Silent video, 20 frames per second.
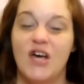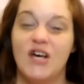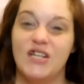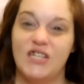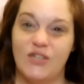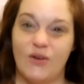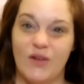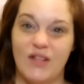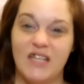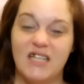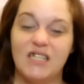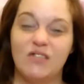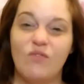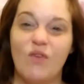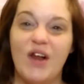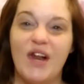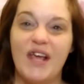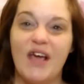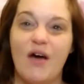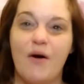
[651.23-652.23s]
So in this
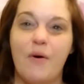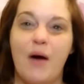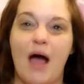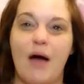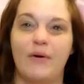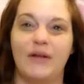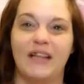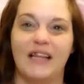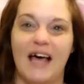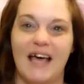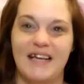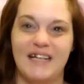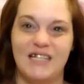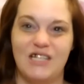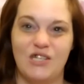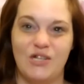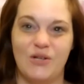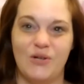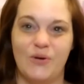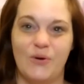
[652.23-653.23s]
video, I would like
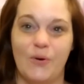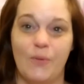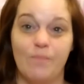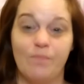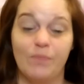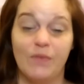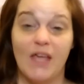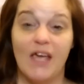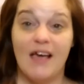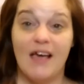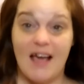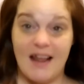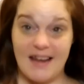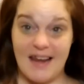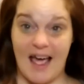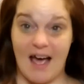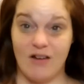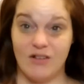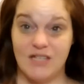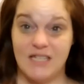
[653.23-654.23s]
to
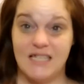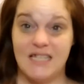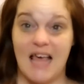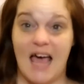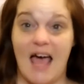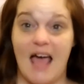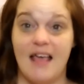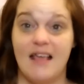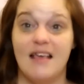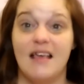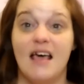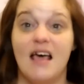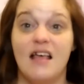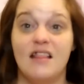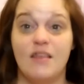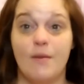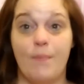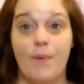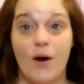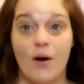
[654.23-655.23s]
announce that
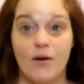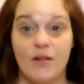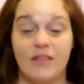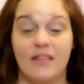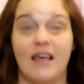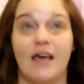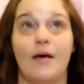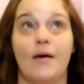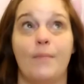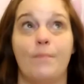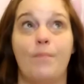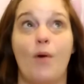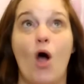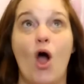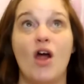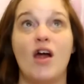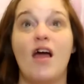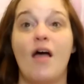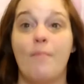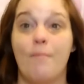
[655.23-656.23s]
the part, the
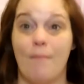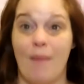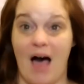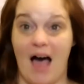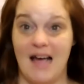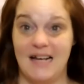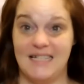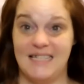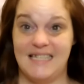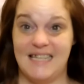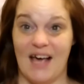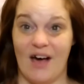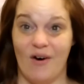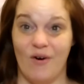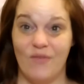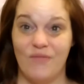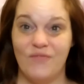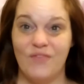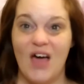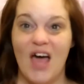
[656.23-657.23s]
part of
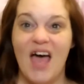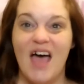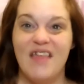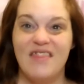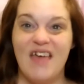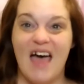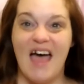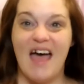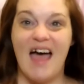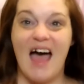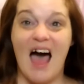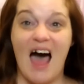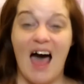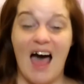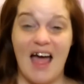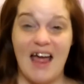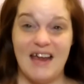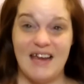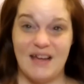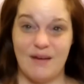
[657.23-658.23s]
myself that
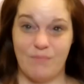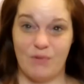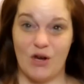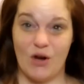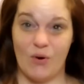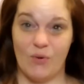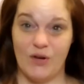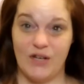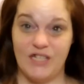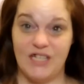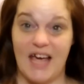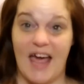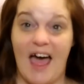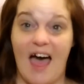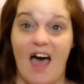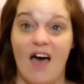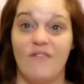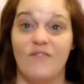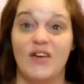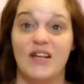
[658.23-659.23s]
I am going to
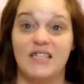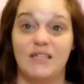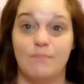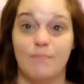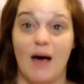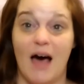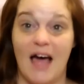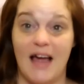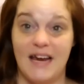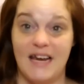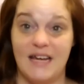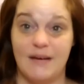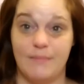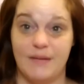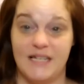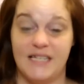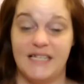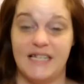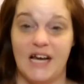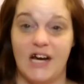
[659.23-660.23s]
have as my
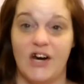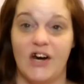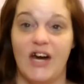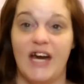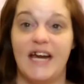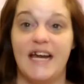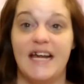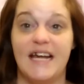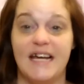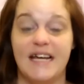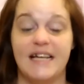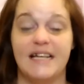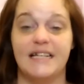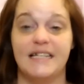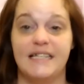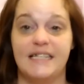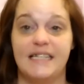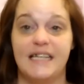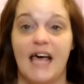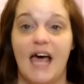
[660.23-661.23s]
emissary
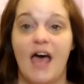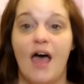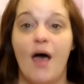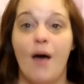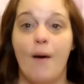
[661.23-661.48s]
is